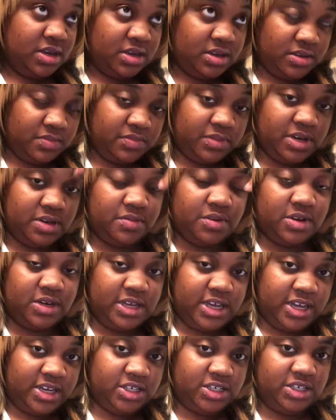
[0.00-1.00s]
But I'm going
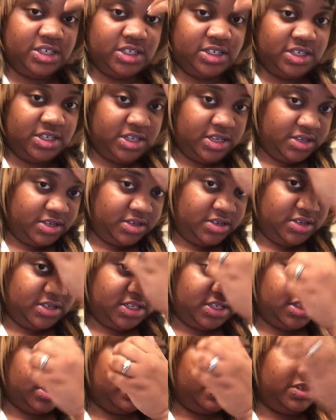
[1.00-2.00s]
to actually just tell you
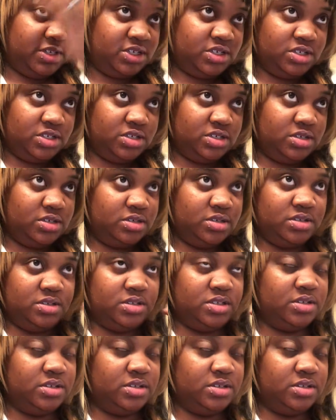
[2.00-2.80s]
just to be sure.